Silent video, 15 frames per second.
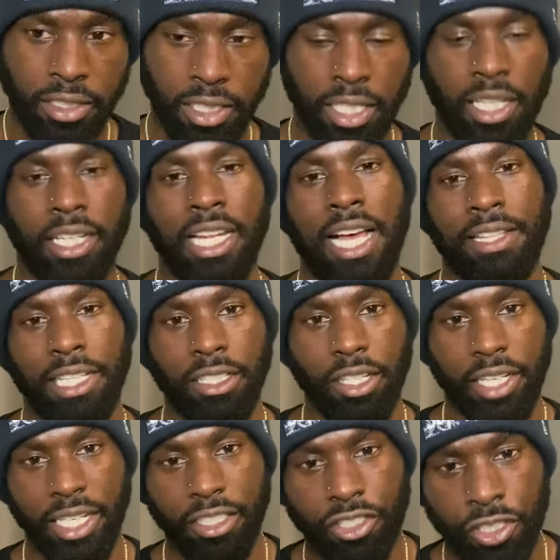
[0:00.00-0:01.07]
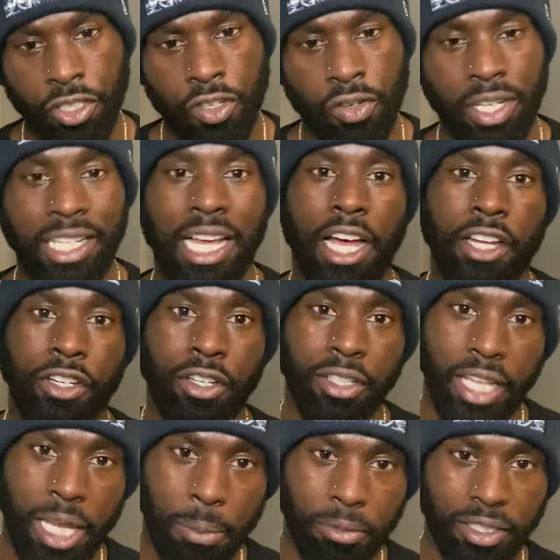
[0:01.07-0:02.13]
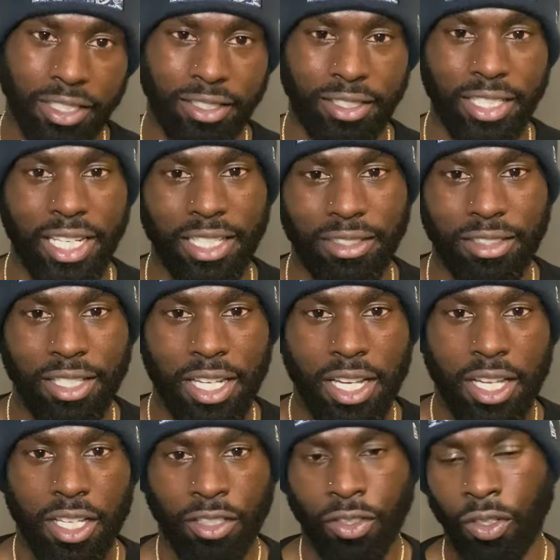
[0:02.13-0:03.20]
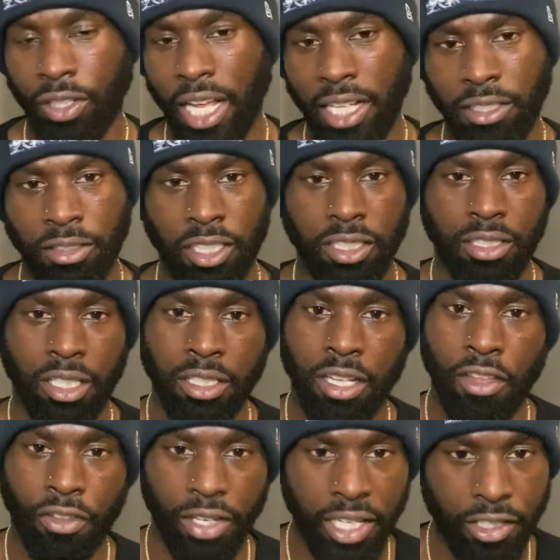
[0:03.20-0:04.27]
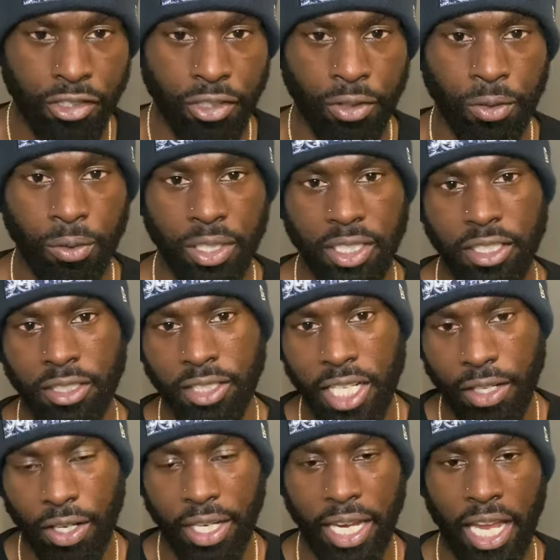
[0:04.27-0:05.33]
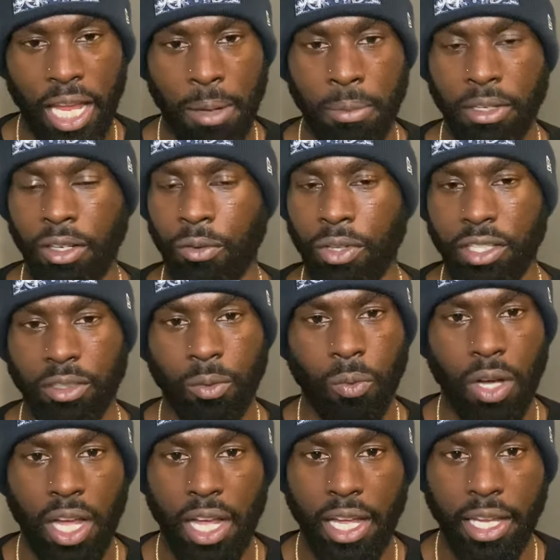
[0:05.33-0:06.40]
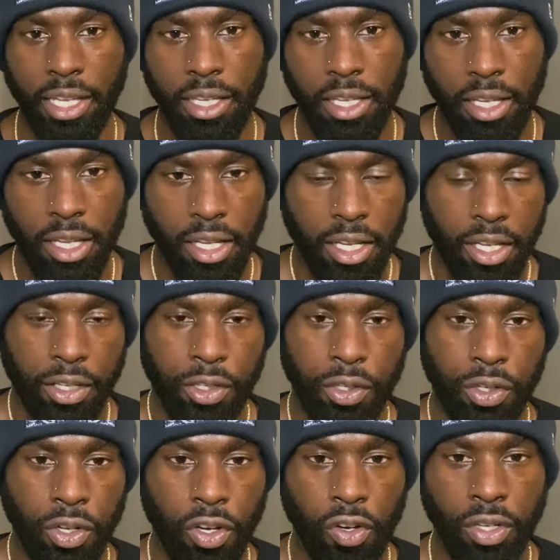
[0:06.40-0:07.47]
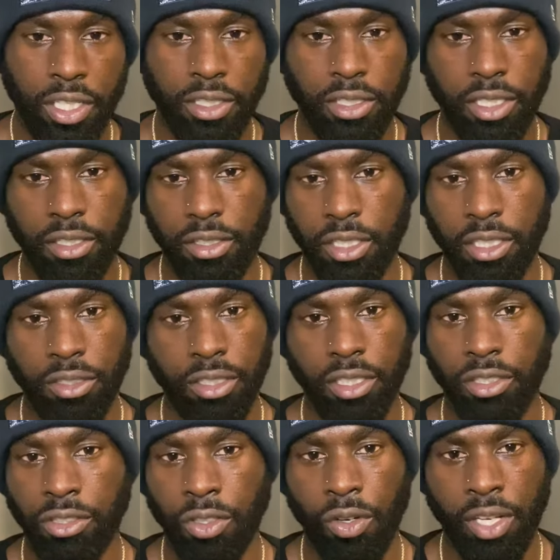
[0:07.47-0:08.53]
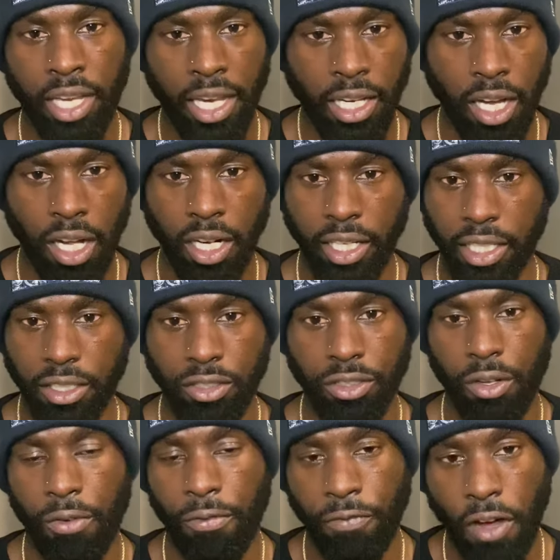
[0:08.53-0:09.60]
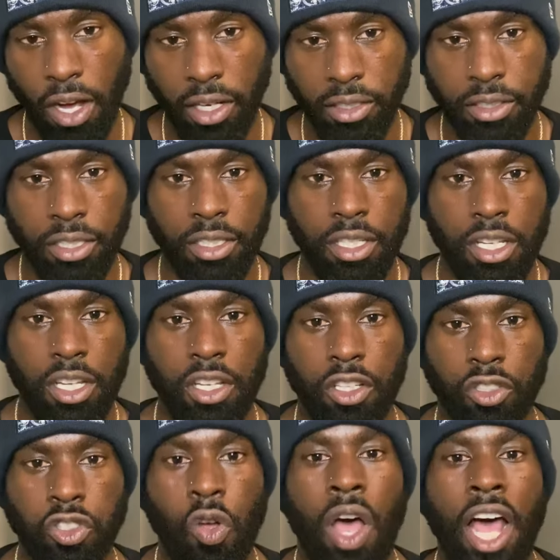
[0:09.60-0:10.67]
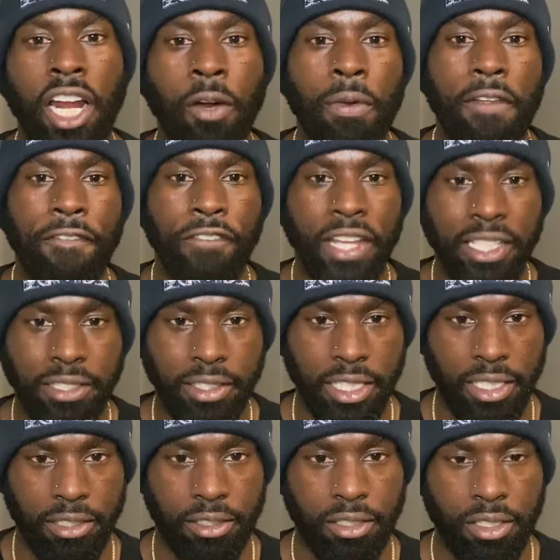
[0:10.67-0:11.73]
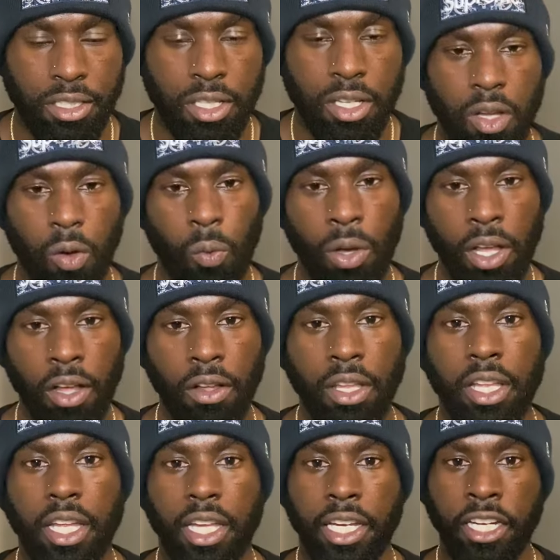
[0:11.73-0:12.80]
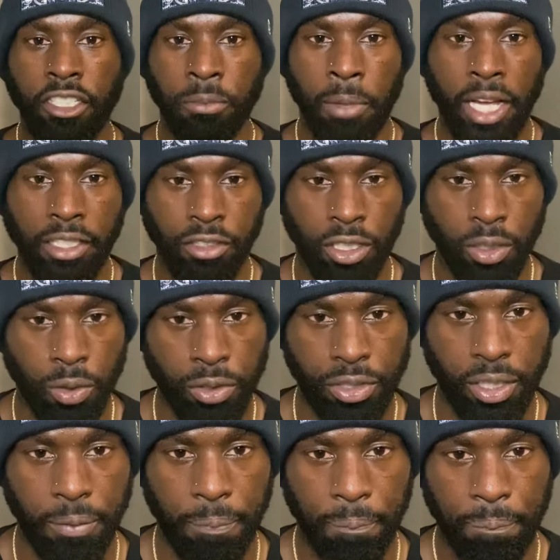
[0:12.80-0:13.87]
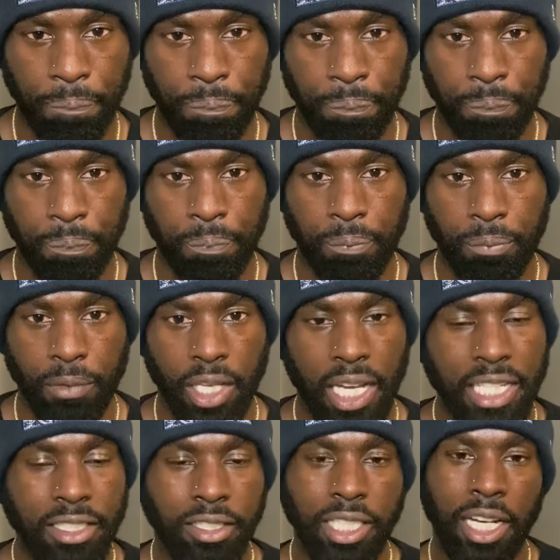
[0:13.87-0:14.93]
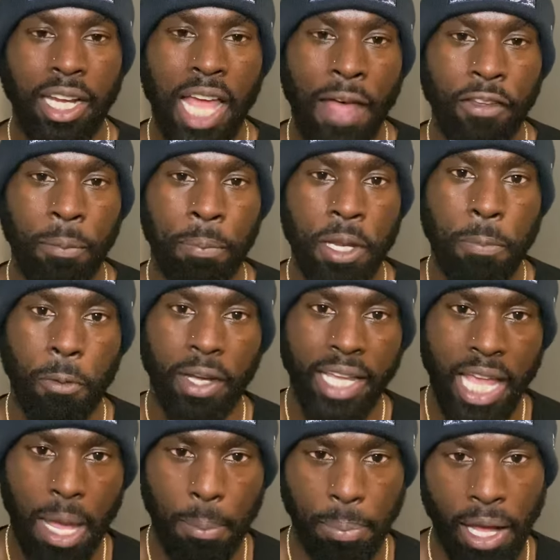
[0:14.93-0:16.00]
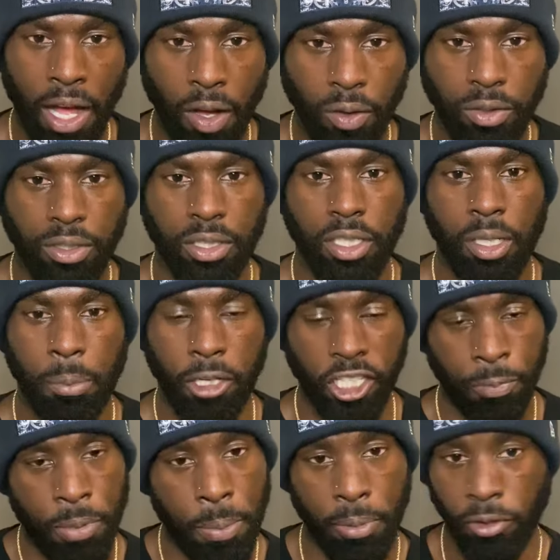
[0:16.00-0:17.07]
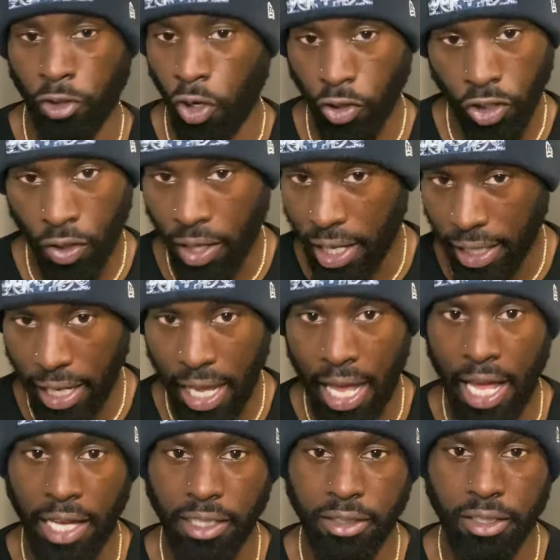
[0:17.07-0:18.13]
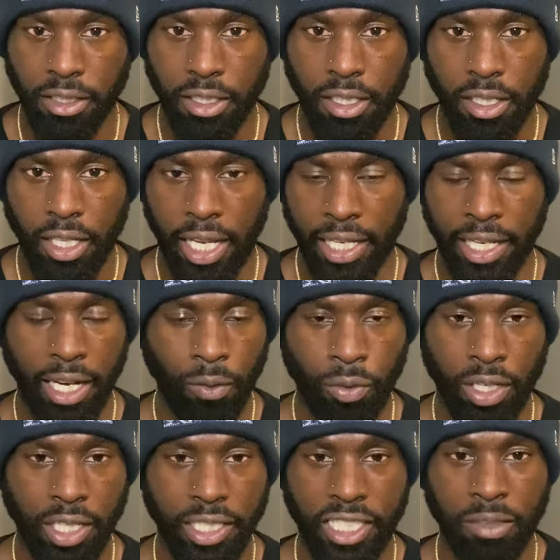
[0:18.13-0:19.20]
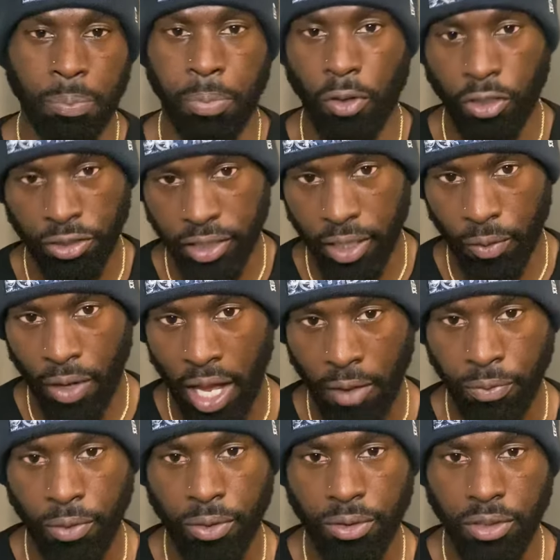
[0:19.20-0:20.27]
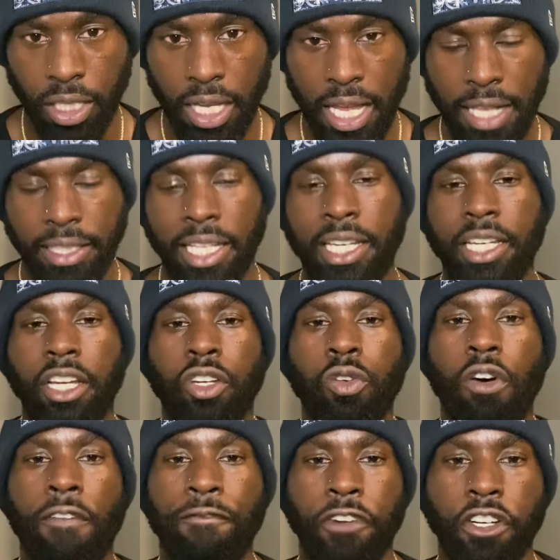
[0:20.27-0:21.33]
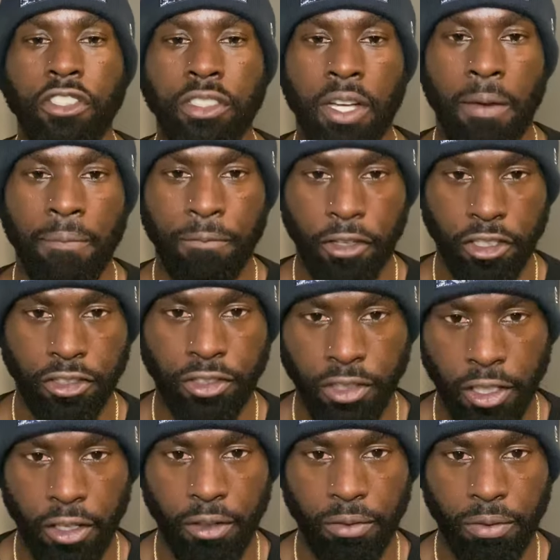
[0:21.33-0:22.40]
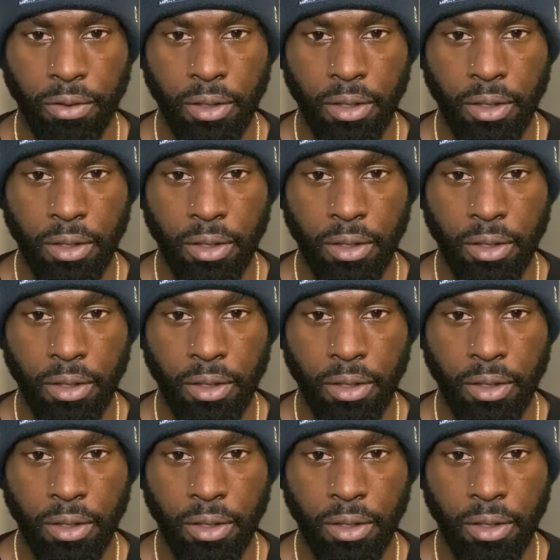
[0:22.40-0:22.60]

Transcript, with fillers: And then now they look at you and now you're labeled a snitch. So that's just another issue in the sneaker game and the reason why, you know, it's just, it's just so chaotic. It's so fucked. So how do we fix this? Well, here's my solution. Instead of having people camp out because people don't know how to act and get rid of these bullshit raffles, they need to do a first come, first serve.